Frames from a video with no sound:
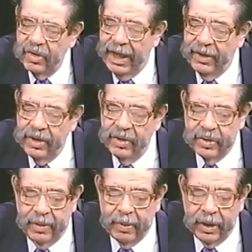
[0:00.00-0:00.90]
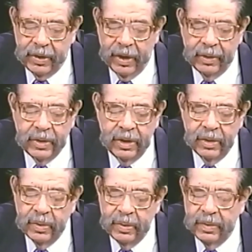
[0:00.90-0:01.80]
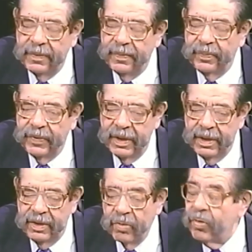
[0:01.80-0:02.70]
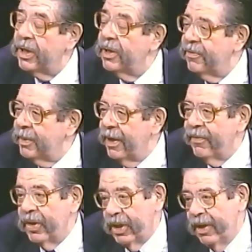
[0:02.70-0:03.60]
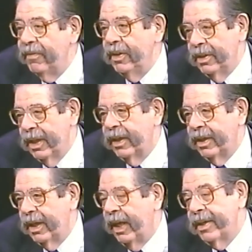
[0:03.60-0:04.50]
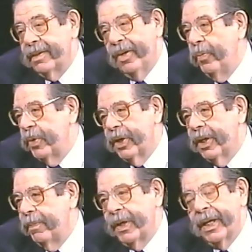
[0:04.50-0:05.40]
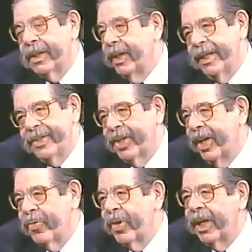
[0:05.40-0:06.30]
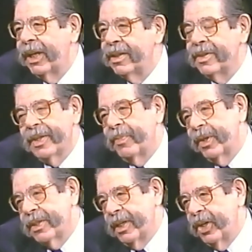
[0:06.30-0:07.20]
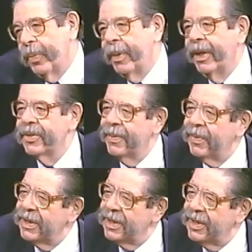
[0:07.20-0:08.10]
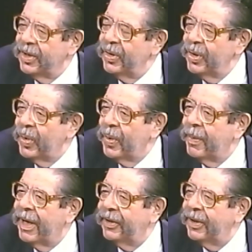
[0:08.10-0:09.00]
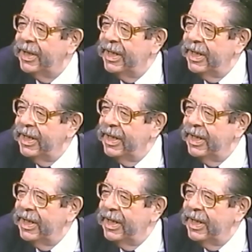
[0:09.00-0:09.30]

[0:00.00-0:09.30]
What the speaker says: How do you use the book though? Do you read it from cover to cover? I open it up and I glance and I read, and some things I know about and some things I don't know about.